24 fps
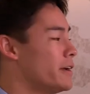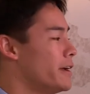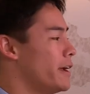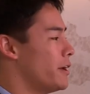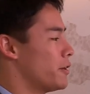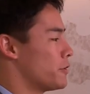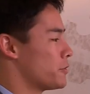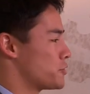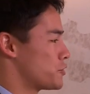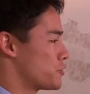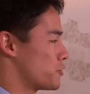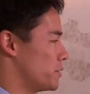
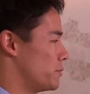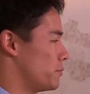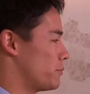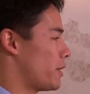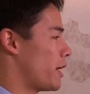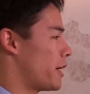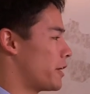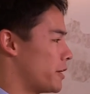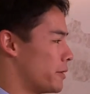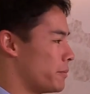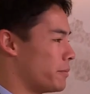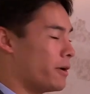it'll stream
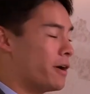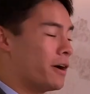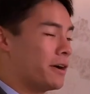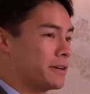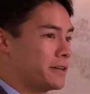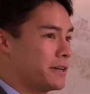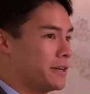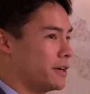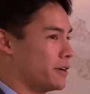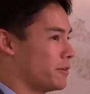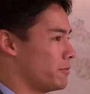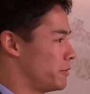right up on
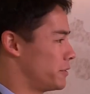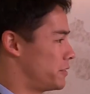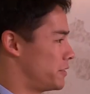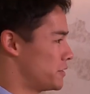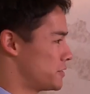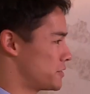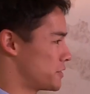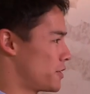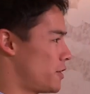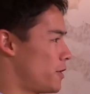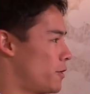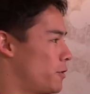here with
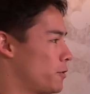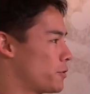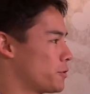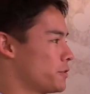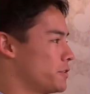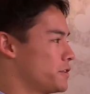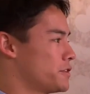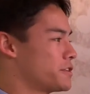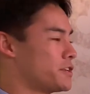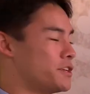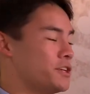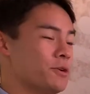this code or
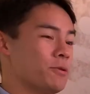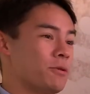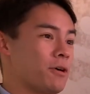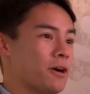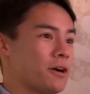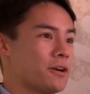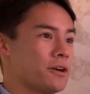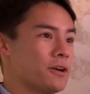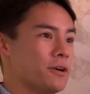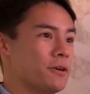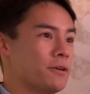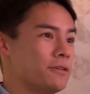this
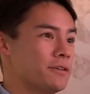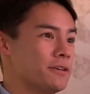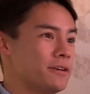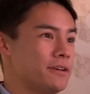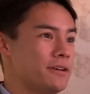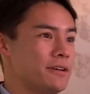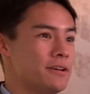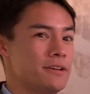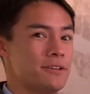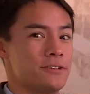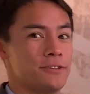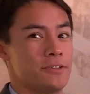QR code.
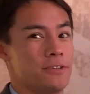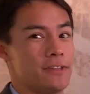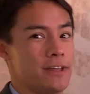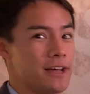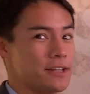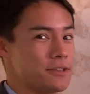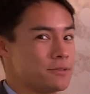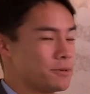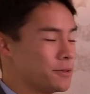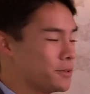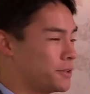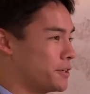So
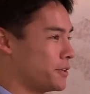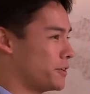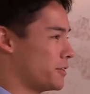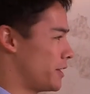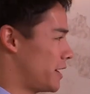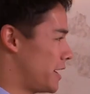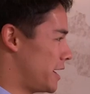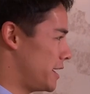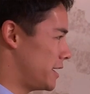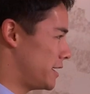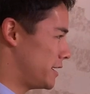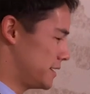that's really
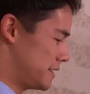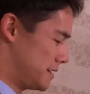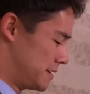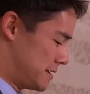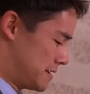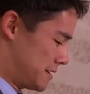great.